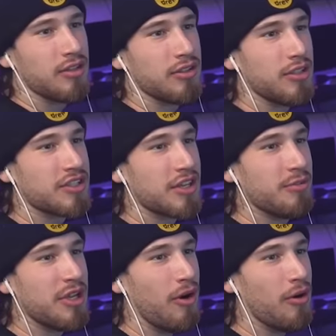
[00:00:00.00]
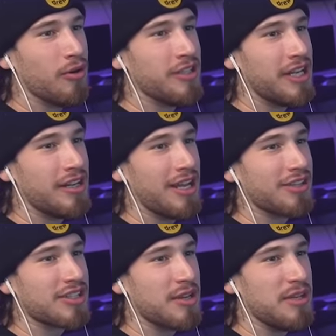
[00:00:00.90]
Dude, it's going to be all in there and
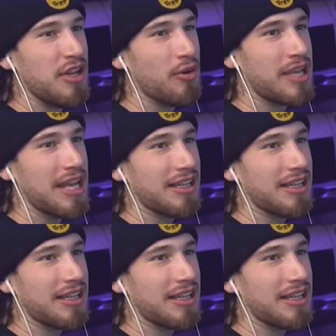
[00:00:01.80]
there's going to be no cake